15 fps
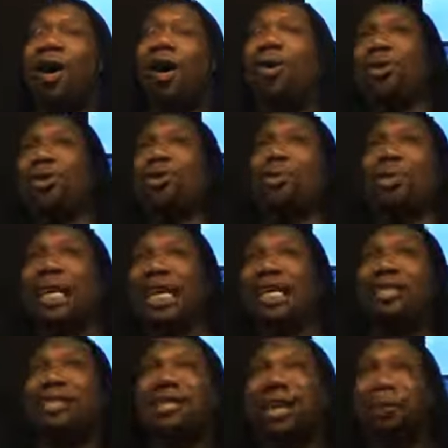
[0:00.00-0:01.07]
oh, you
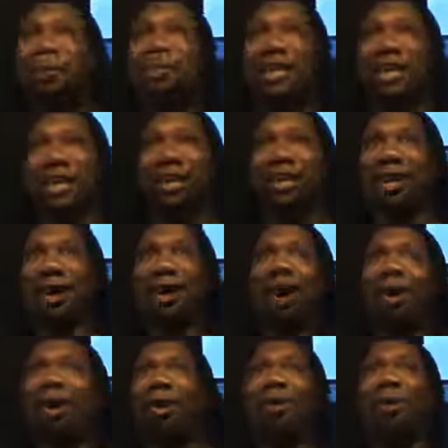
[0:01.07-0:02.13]
mean something.
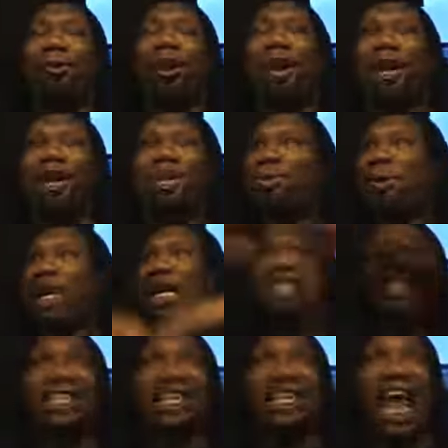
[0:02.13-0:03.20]
Oh, because we're
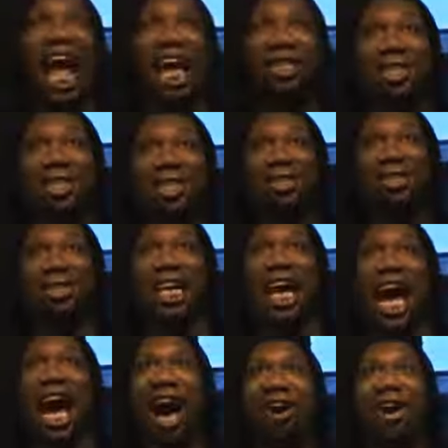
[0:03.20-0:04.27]
international
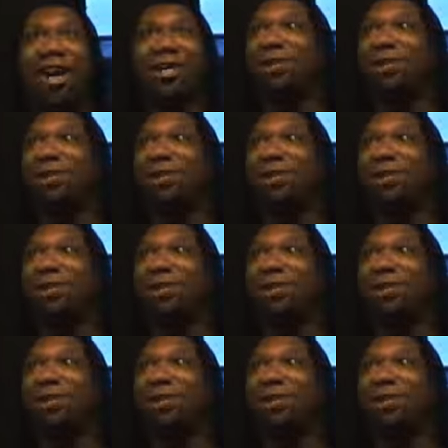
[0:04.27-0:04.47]
now.